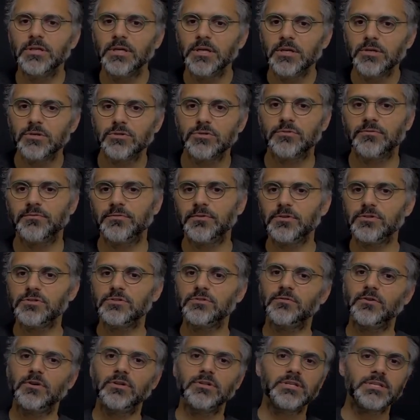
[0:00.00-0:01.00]
So first of
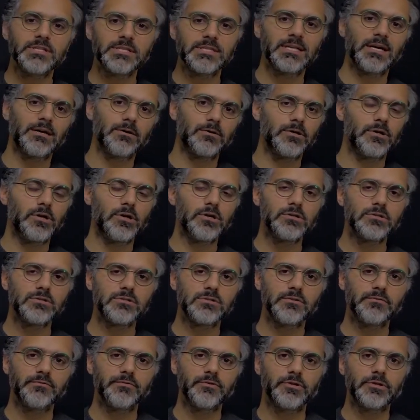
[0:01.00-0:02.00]
all, this is our loss,
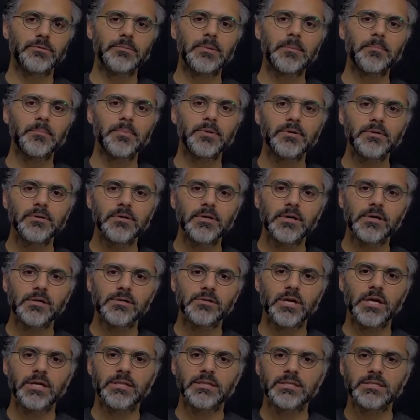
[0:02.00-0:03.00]
if you remember.
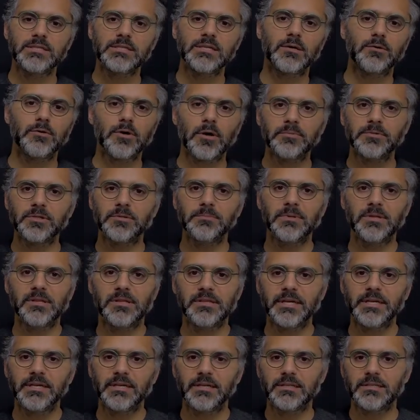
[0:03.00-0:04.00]
And this is our optimal
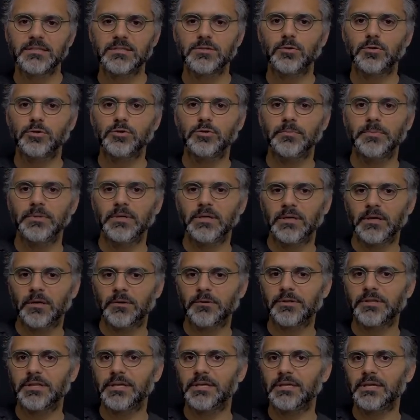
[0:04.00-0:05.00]
theta. That's going to be our
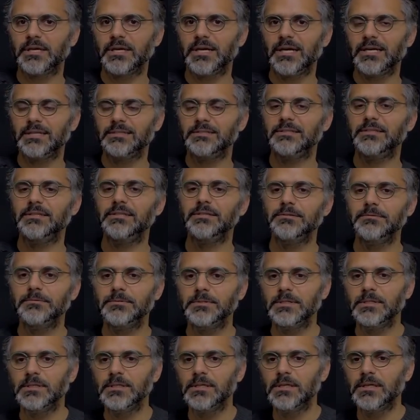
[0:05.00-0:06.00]
theta hat here.
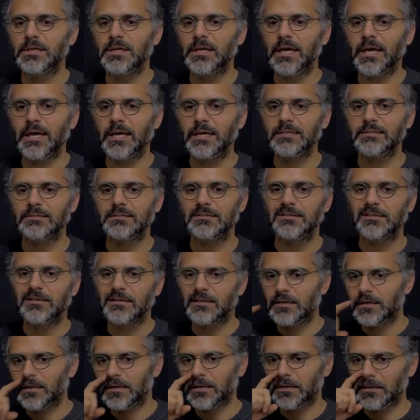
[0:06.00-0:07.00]
And
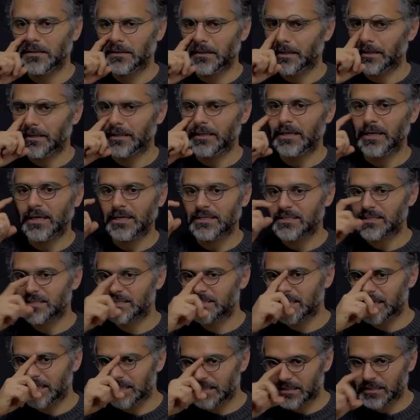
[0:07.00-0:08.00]
as I
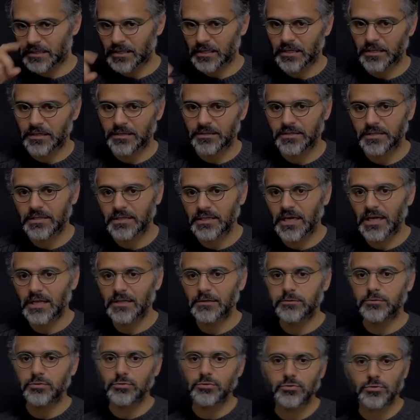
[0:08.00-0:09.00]
said, the
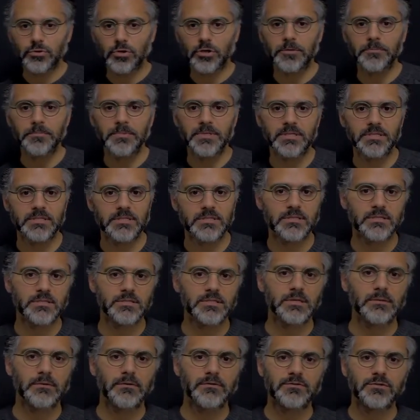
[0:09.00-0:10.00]
L2 norm is
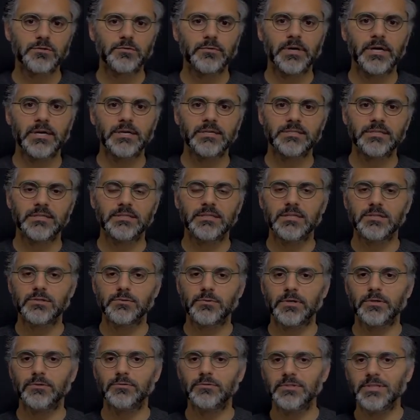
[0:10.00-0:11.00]
sum of squares and then
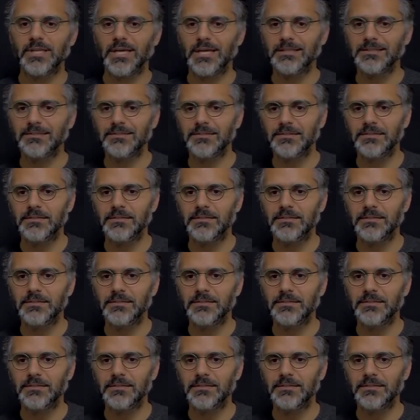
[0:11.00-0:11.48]
square root that.